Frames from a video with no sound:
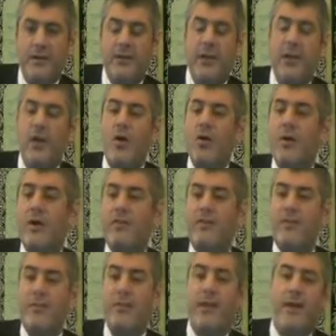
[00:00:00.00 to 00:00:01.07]
the
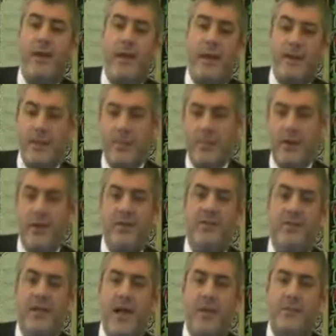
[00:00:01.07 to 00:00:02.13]
longest beer and the
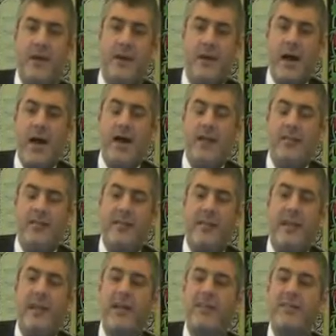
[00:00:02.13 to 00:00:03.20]
biggest yarmulke is
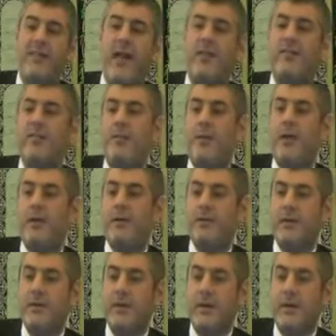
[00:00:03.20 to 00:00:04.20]
still a suspect.